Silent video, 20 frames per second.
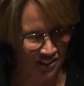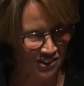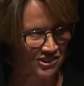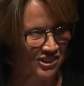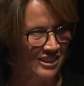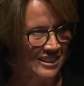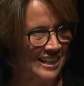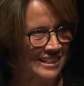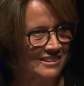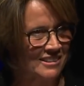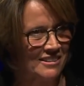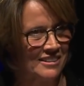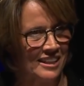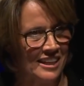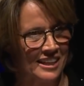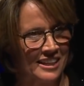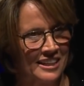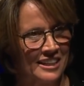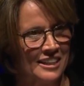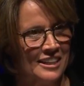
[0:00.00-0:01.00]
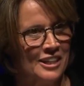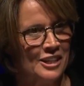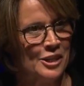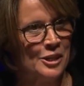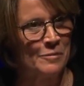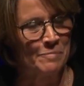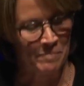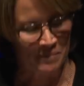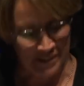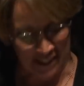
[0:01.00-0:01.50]
also like to thank
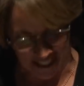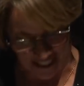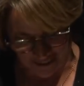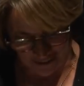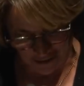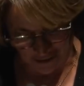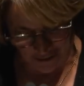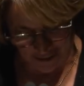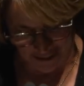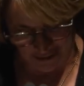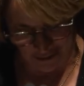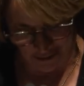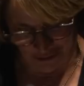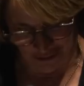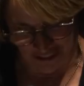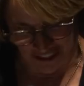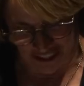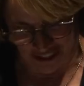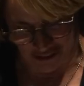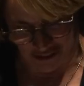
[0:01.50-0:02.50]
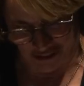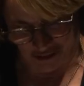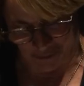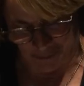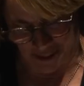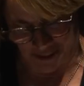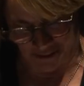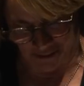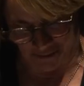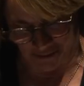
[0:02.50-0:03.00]
uh, the great Suzanne
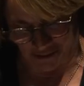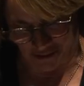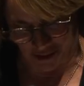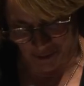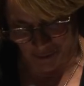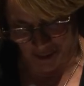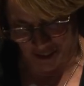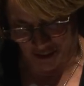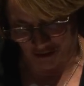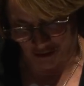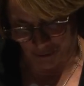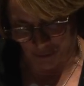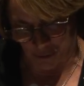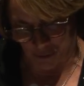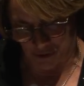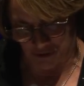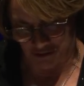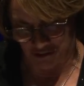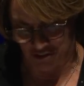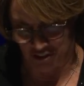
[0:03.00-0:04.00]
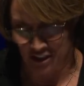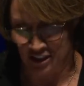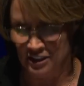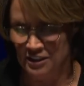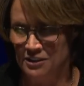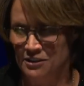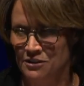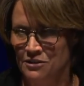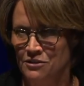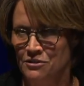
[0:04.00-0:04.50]
Smith of CBS Sports. She
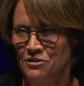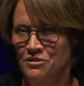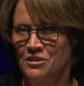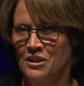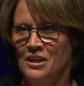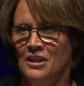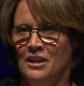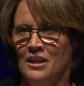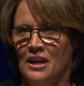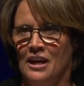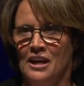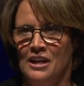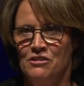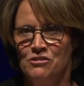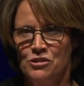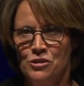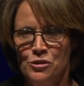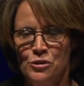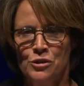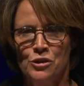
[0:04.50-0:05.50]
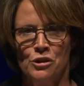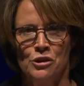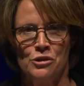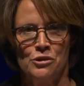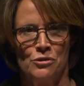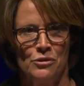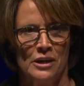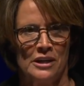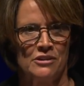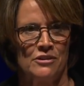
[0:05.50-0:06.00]
is as good a
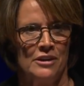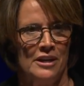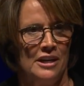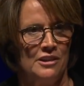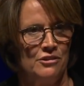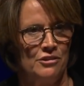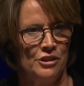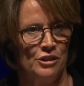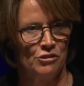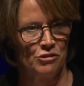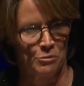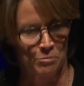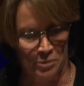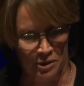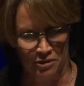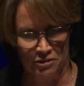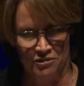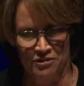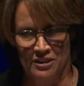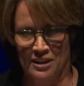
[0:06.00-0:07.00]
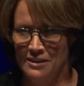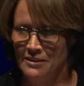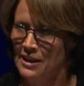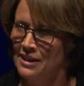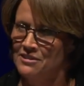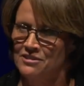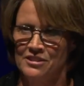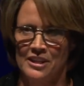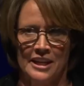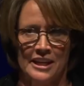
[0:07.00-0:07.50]
director as she is a person, and
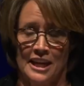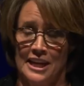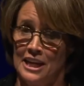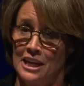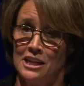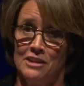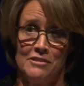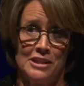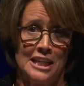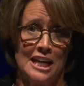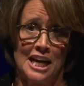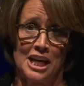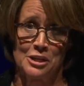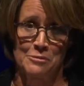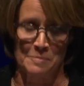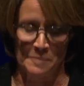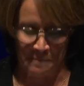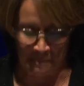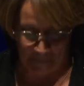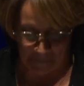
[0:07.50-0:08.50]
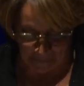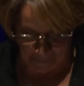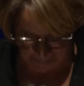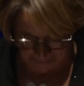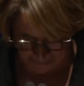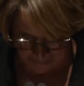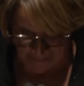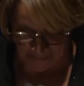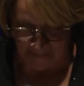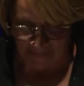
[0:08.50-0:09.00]
that's saying a hell of a lot.
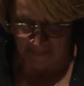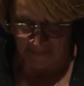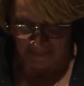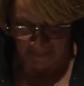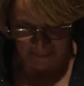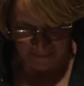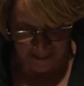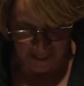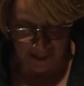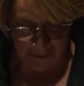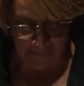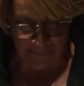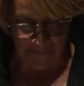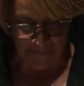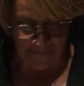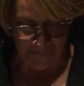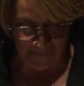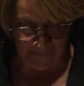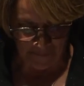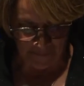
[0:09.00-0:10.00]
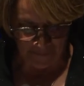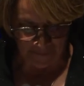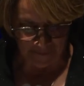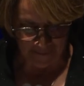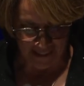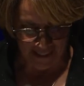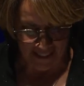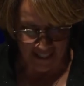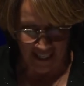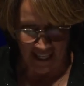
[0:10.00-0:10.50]
Yep.
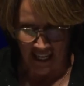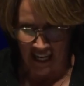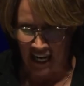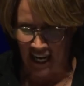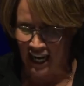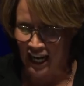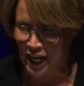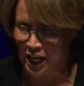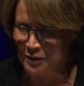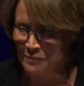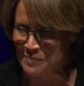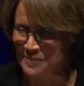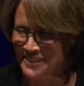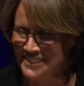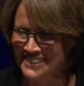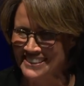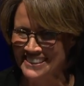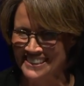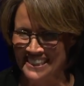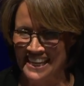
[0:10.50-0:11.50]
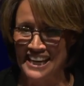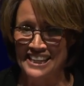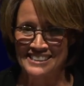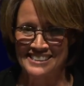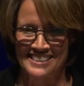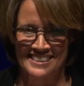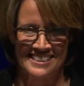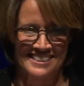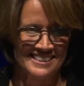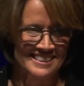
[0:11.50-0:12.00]
Um, yes.
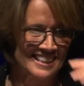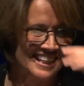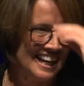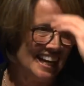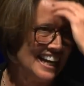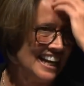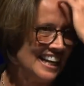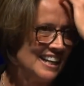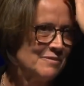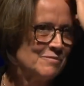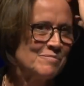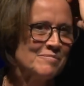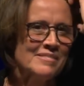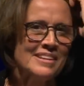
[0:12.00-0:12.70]
Um,